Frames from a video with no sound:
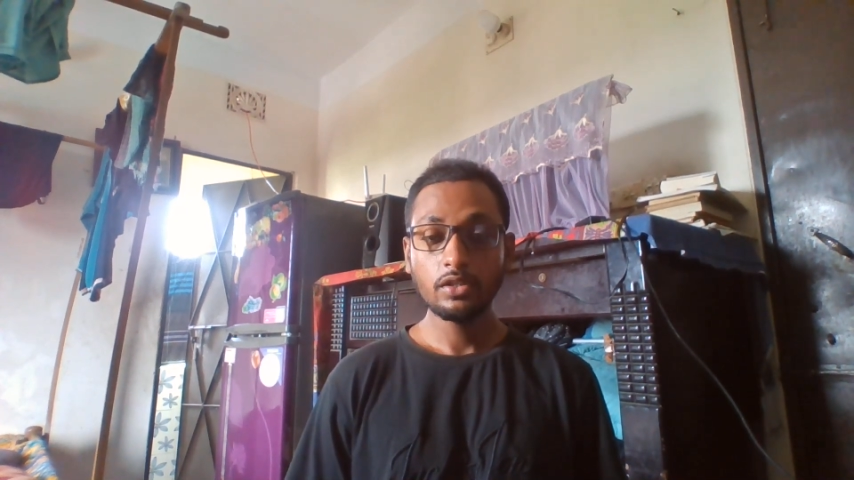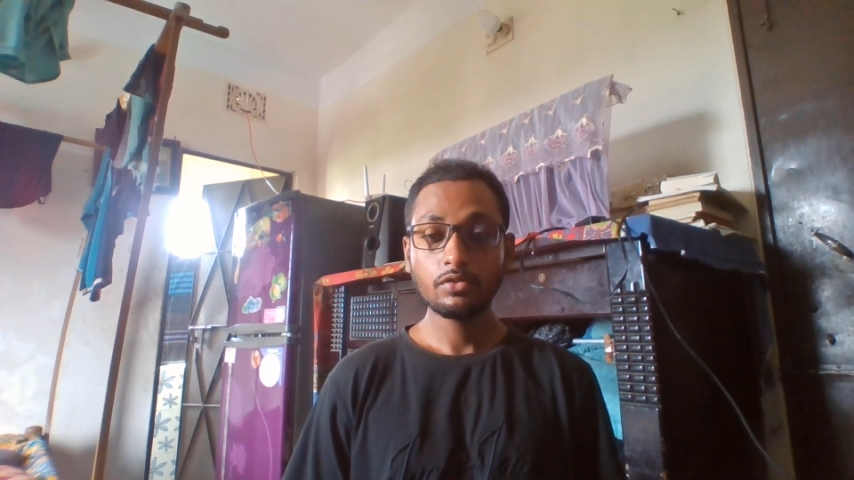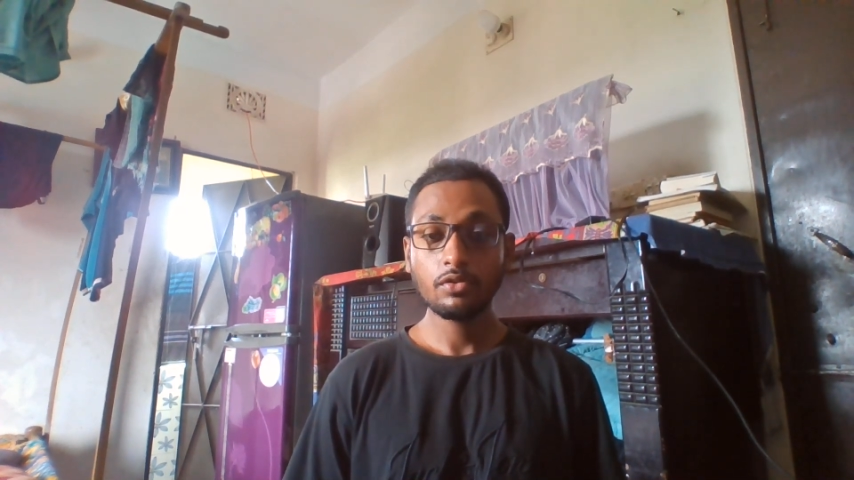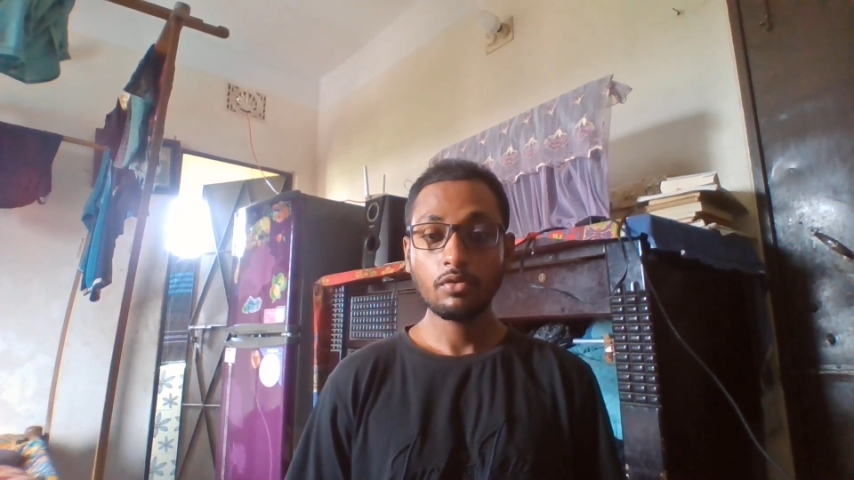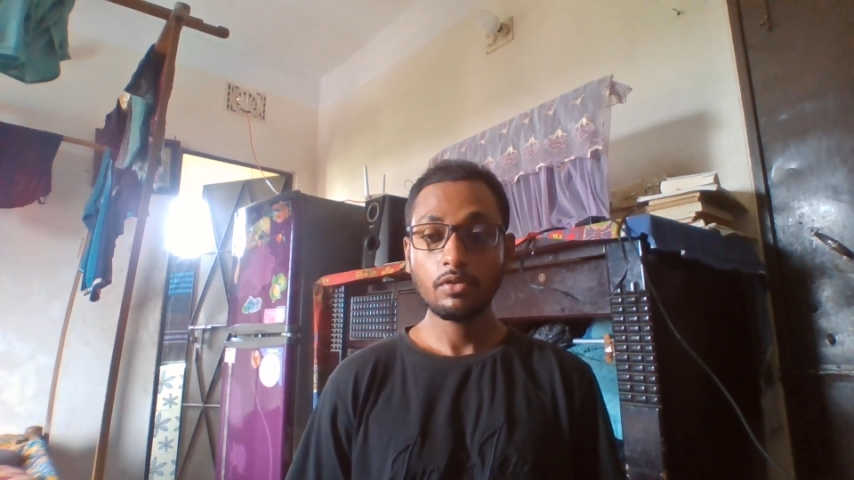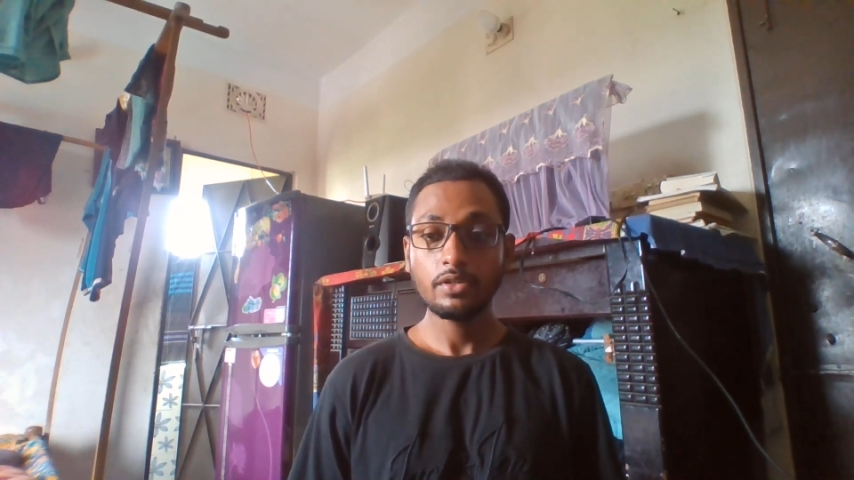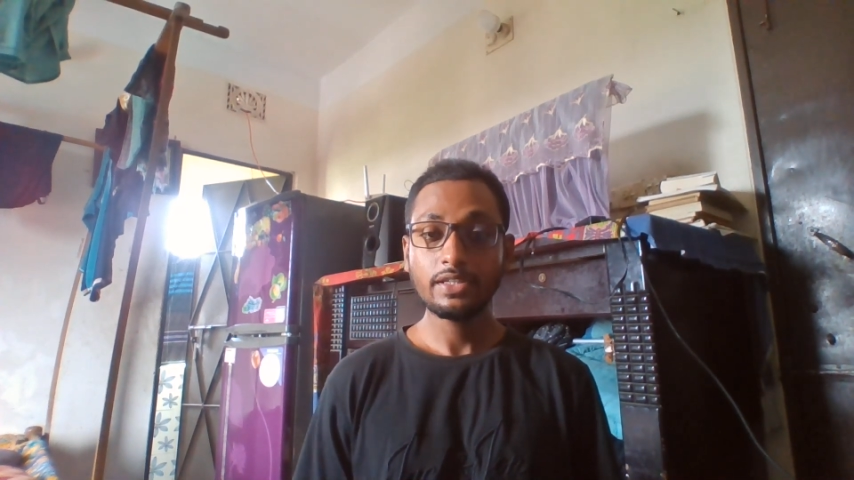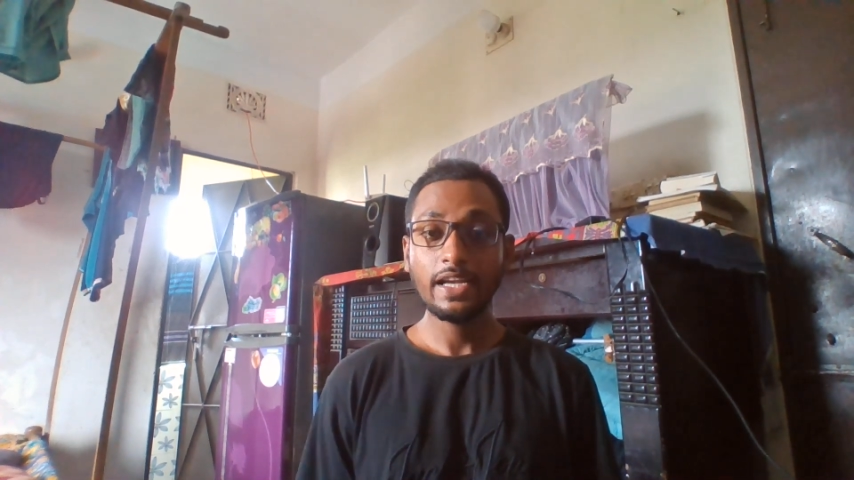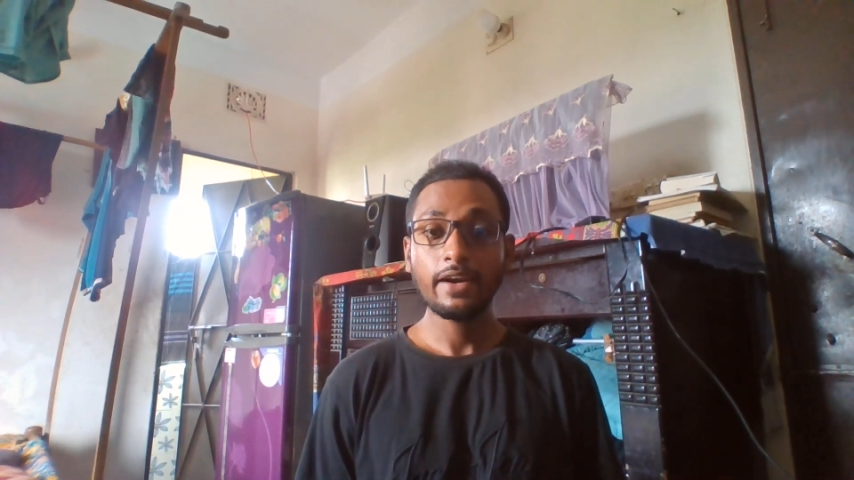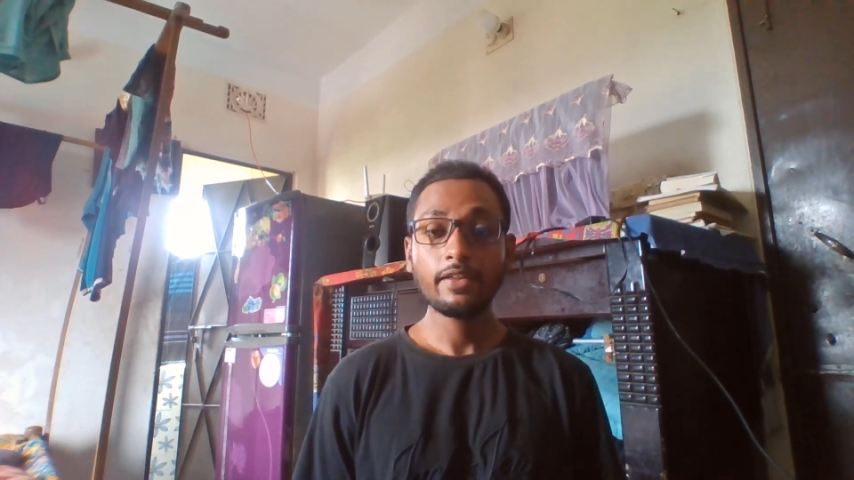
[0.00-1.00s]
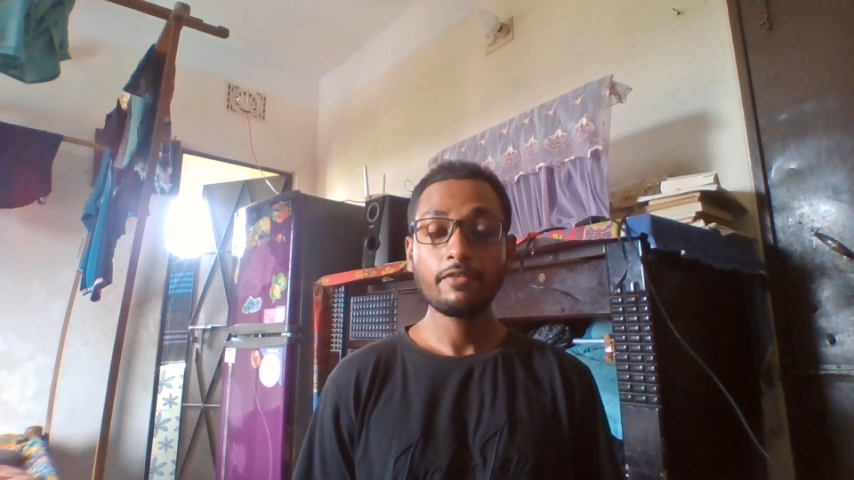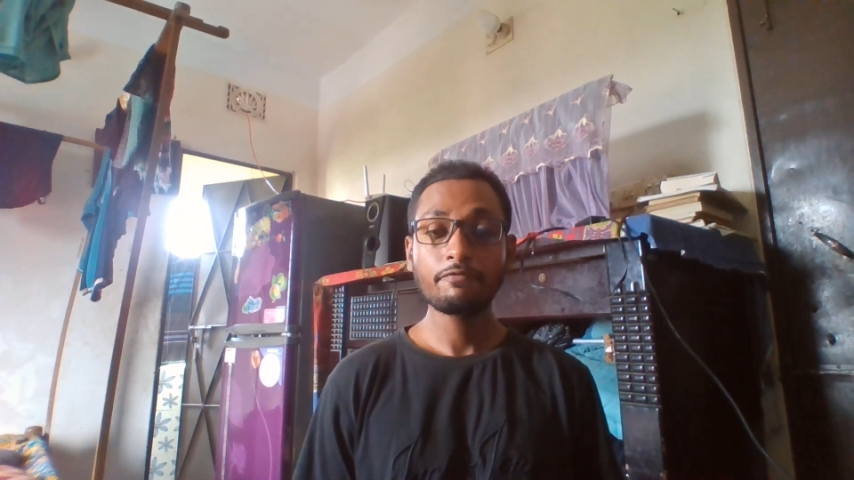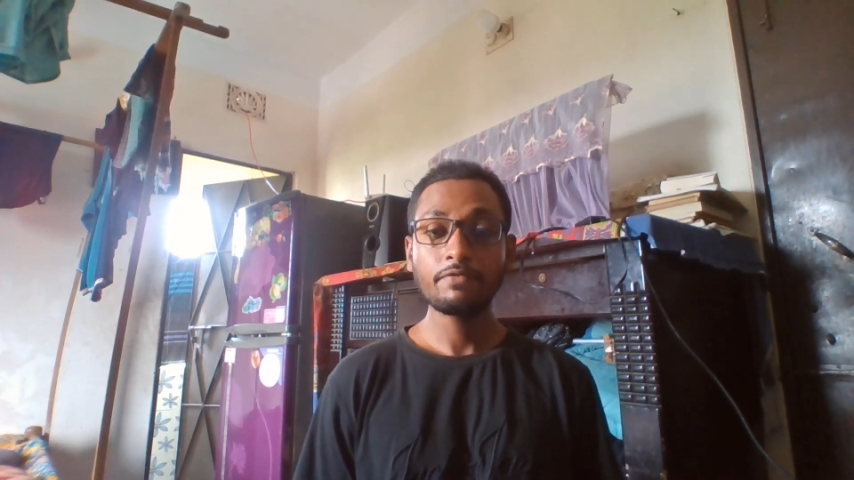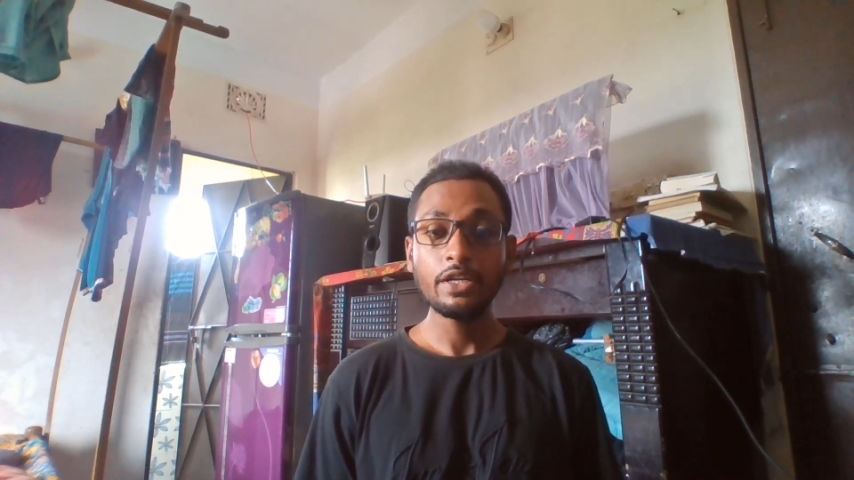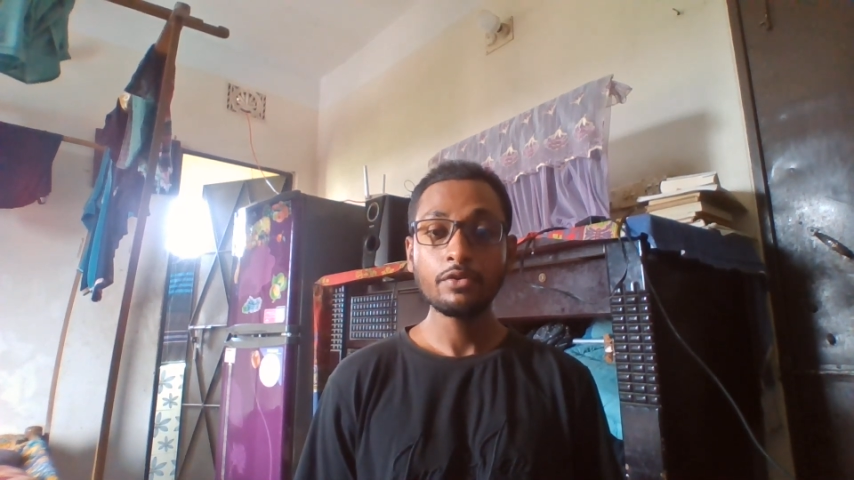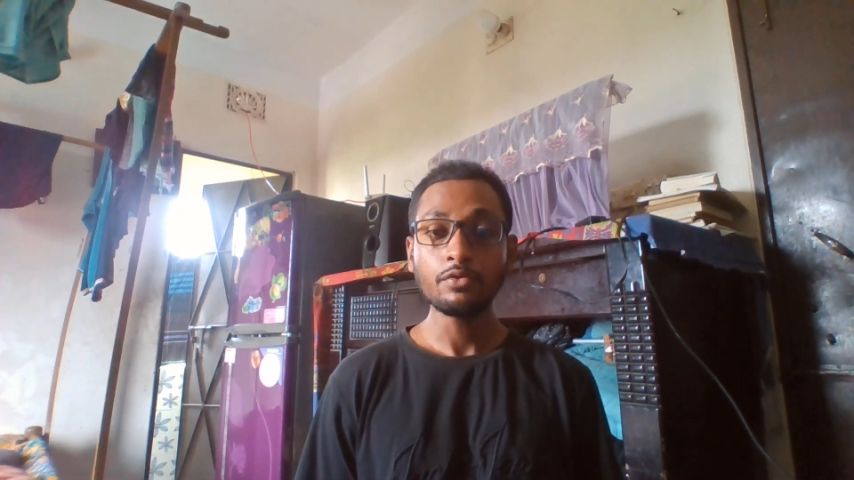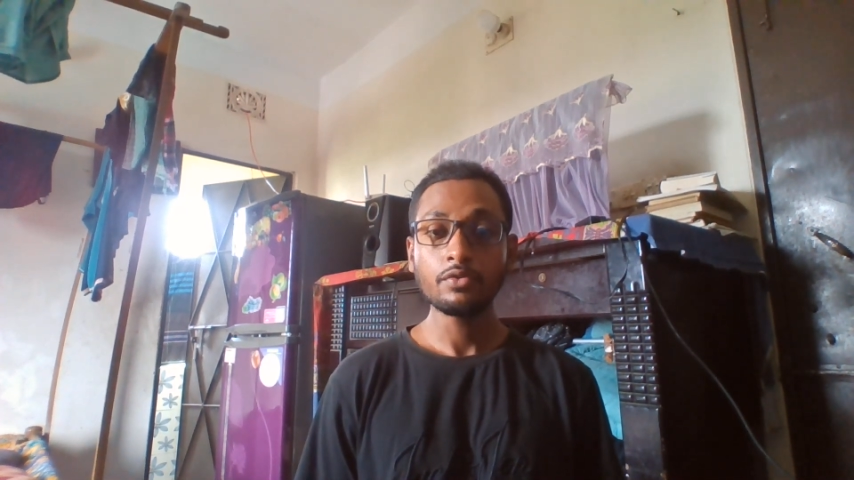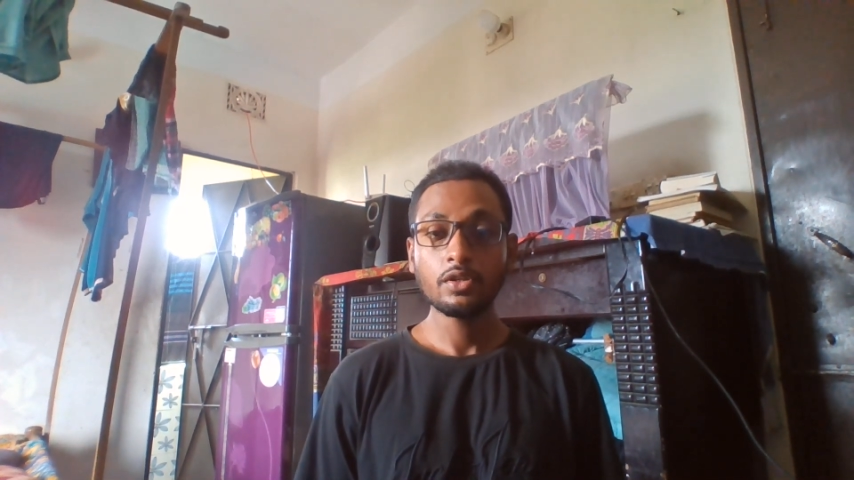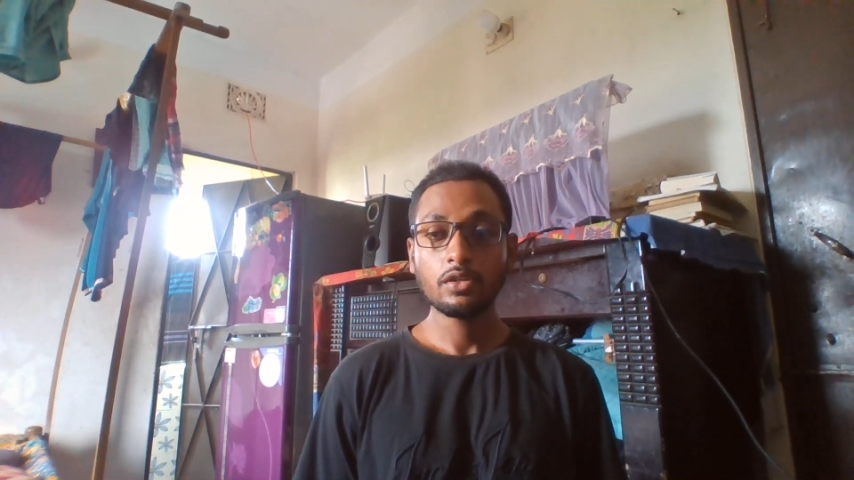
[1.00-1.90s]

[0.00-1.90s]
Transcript: So there are the few,